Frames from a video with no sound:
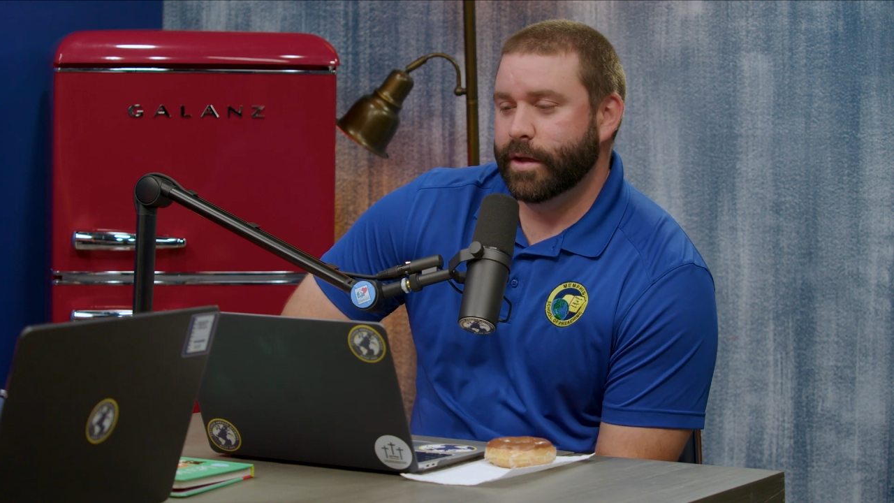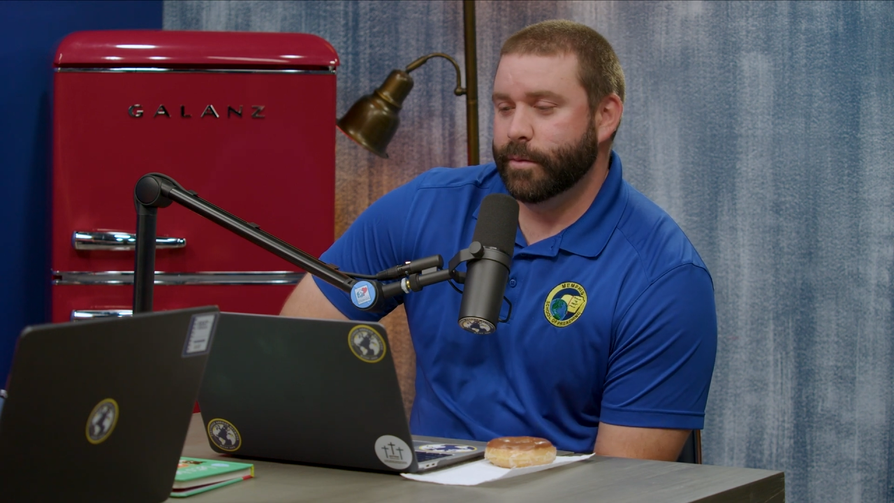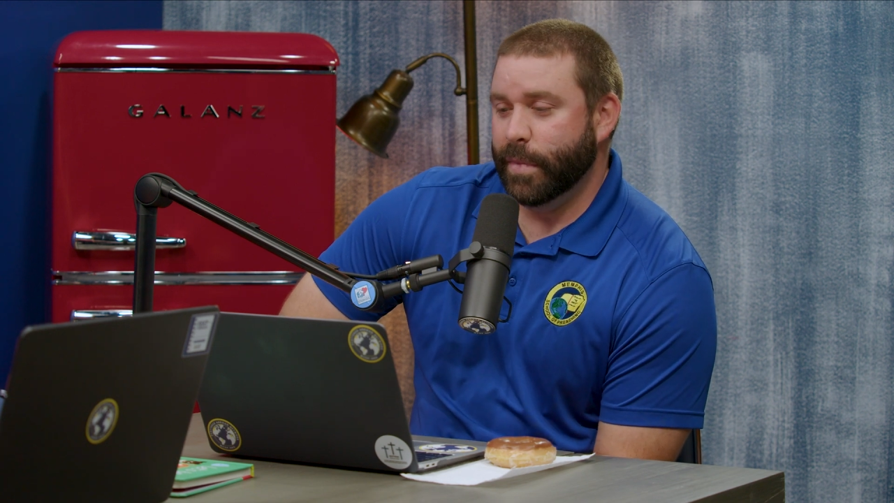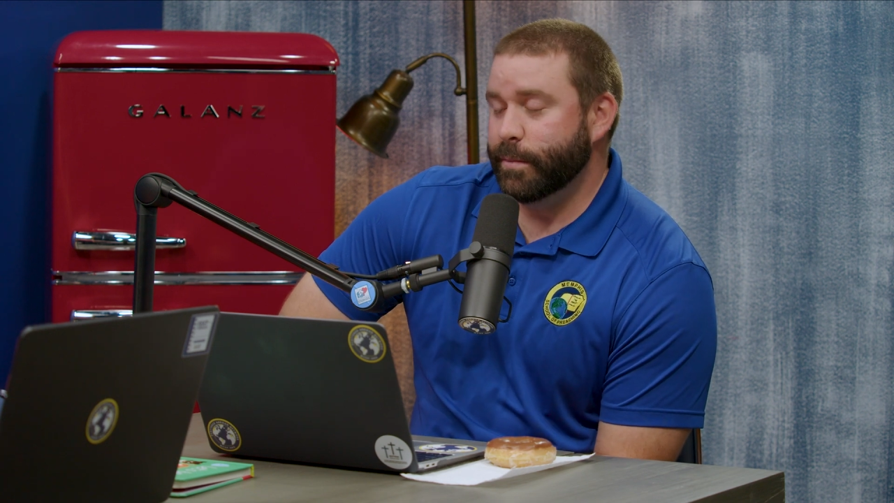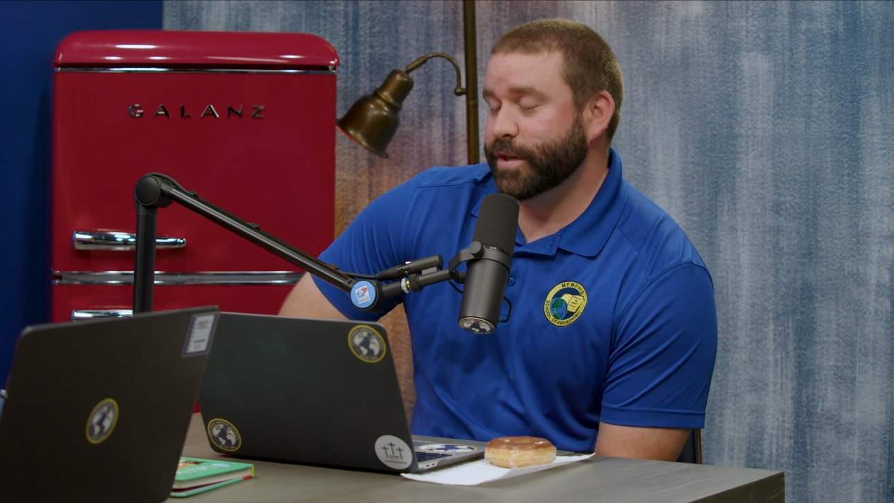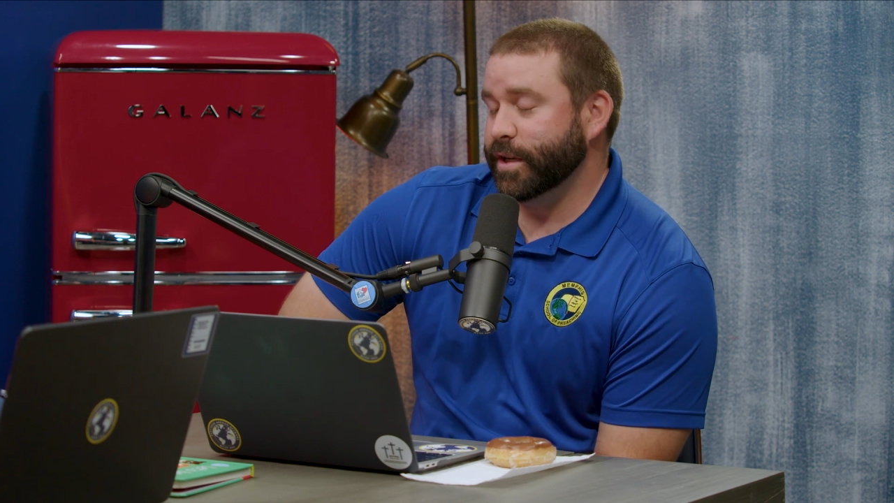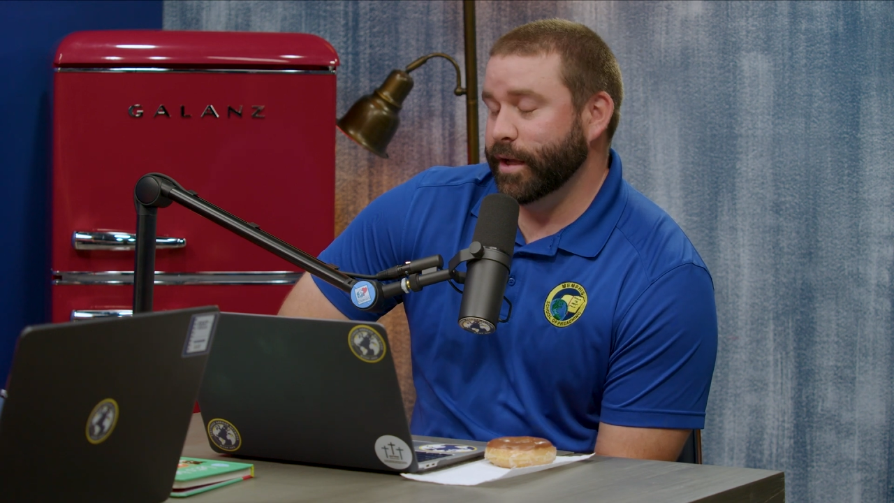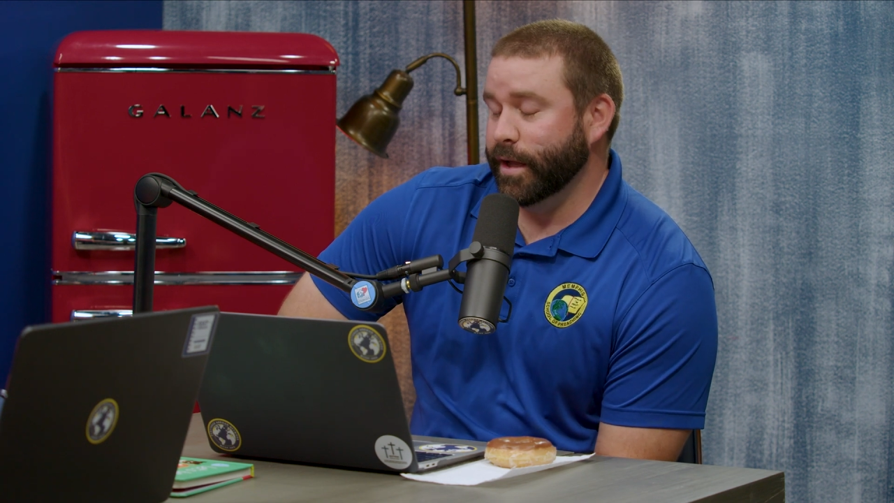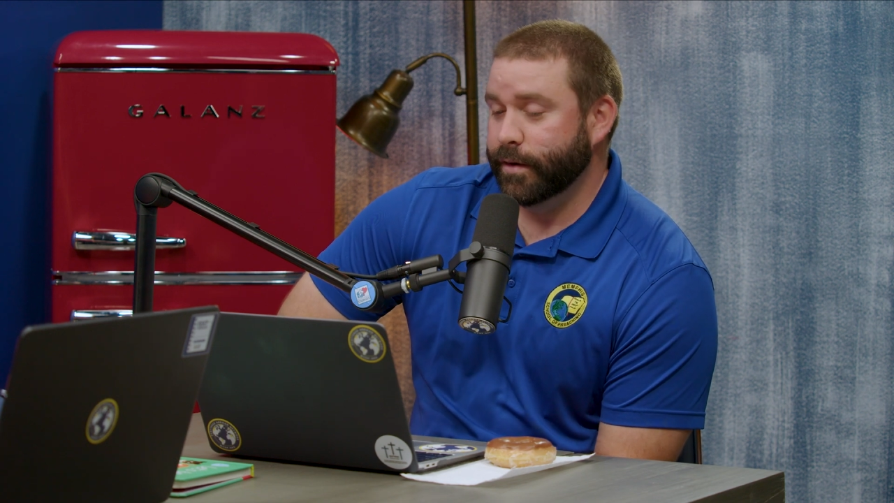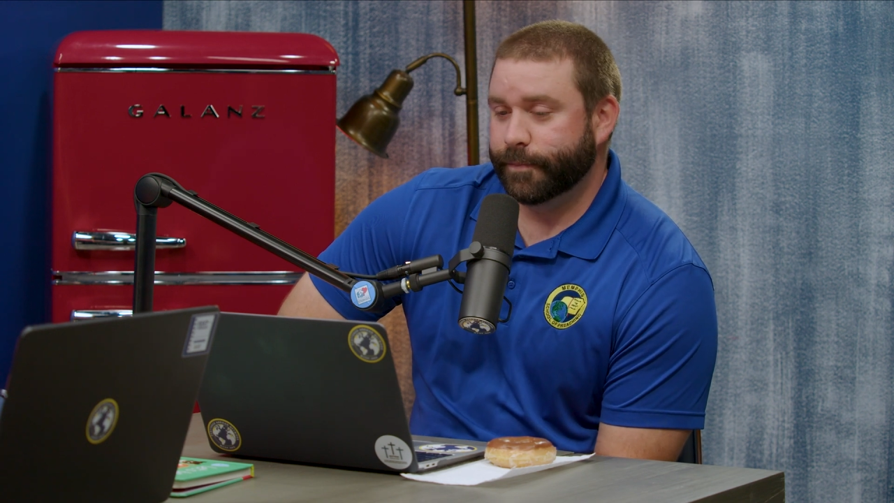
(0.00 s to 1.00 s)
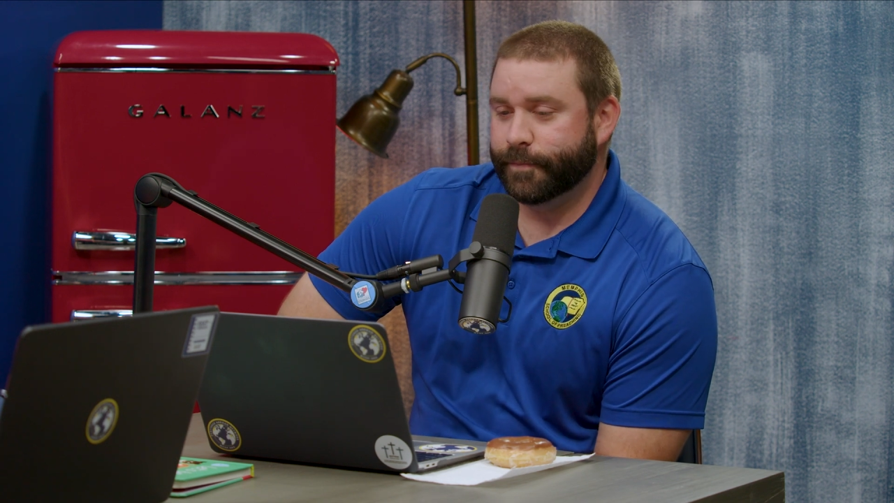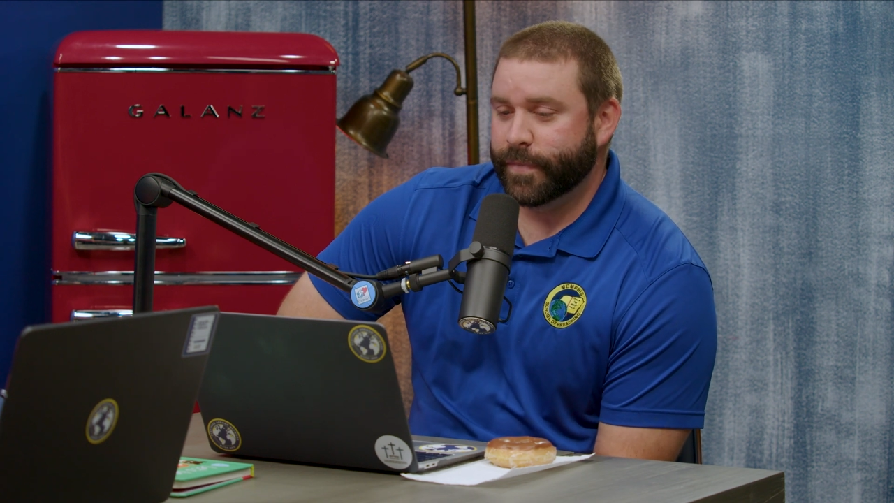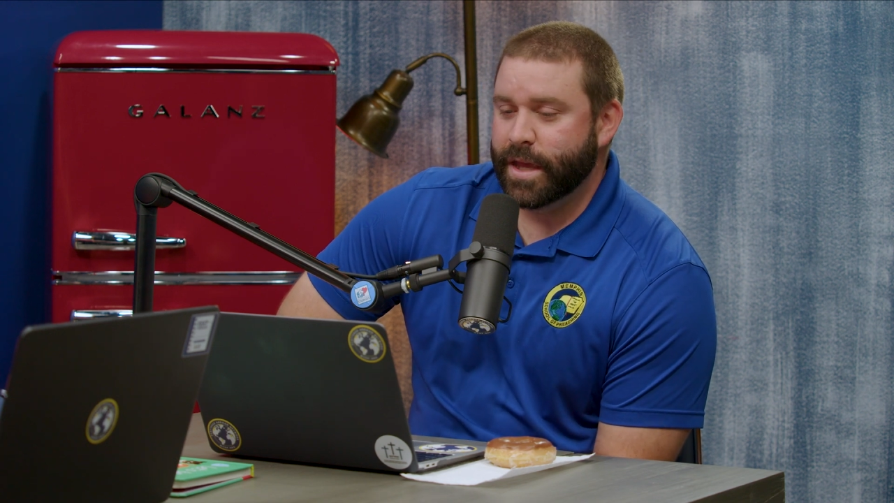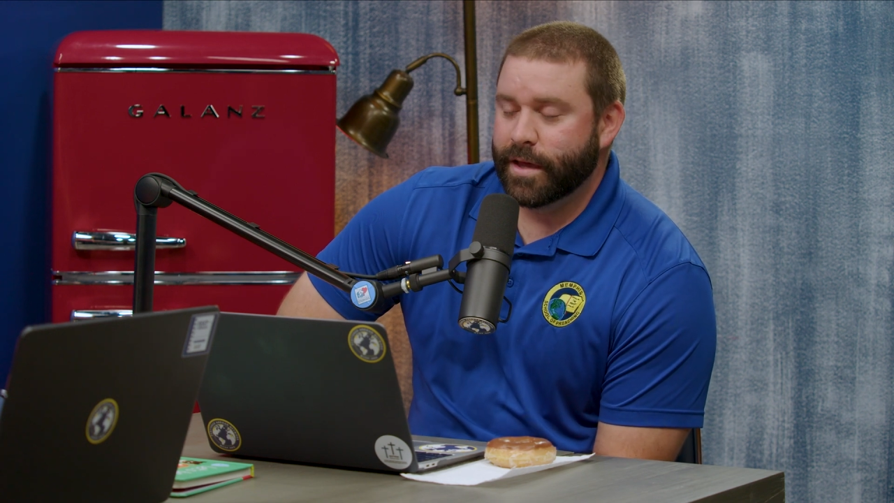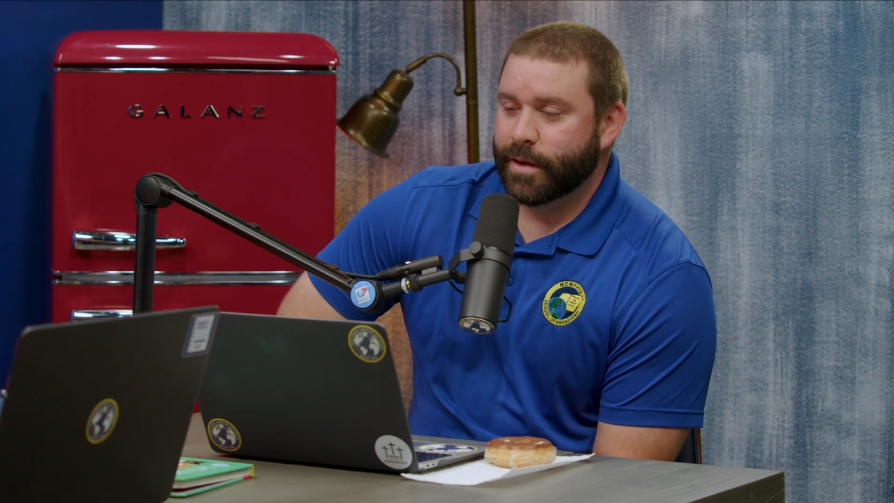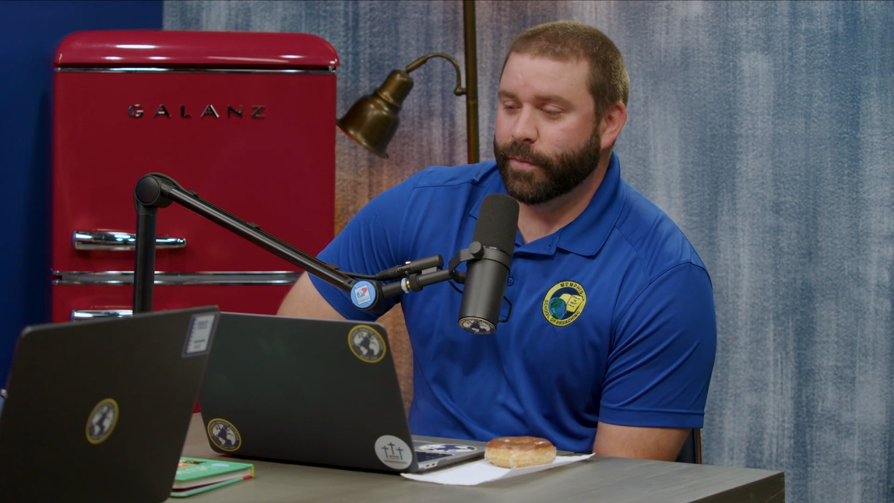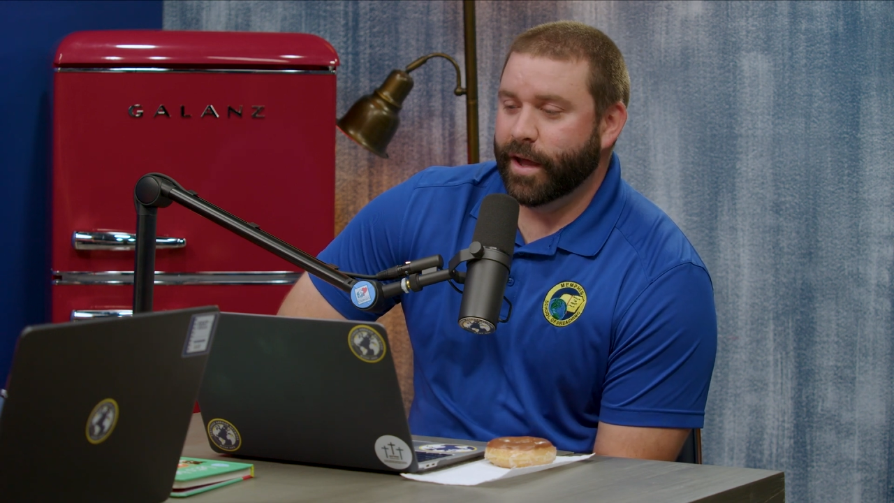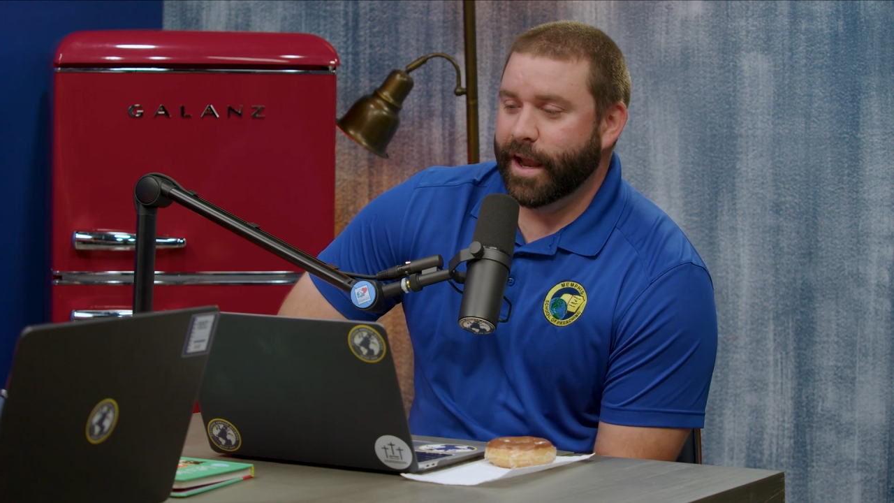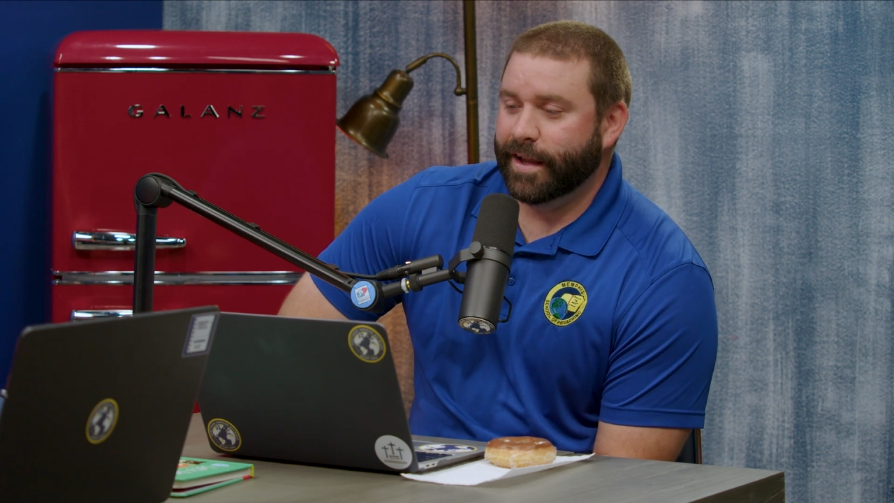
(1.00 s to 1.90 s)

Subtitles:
Maybe she did. But